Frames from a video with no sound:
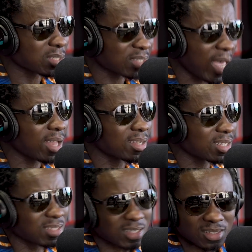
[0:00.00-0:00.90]
talent
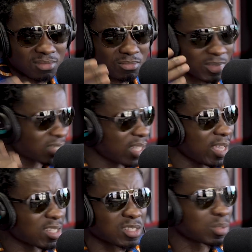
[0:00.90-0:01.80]
that just say
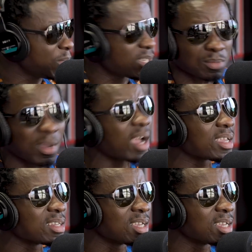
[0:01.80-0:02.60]
his speak his mind.